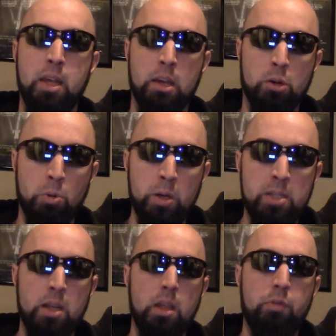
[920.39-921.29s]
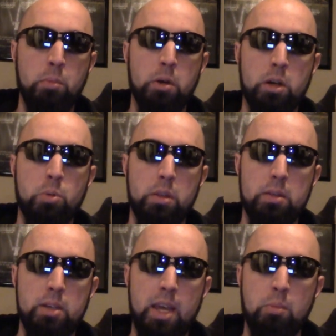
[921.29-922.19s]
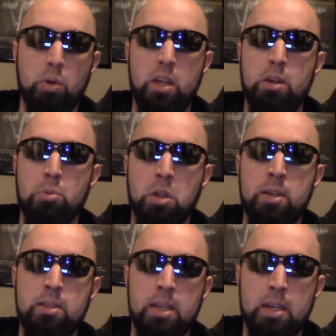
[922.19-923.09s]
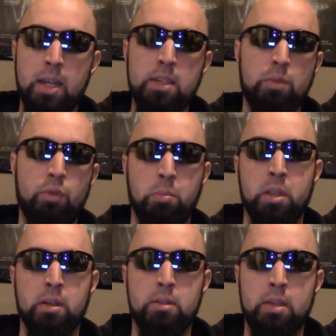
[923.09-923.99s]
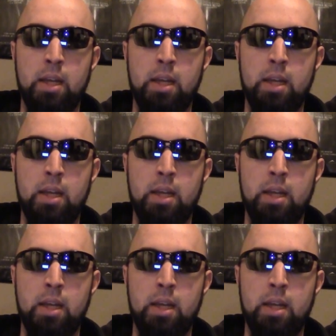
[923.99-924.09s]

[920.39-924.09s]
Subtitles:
increasingly familiar with his name when he released the next film in this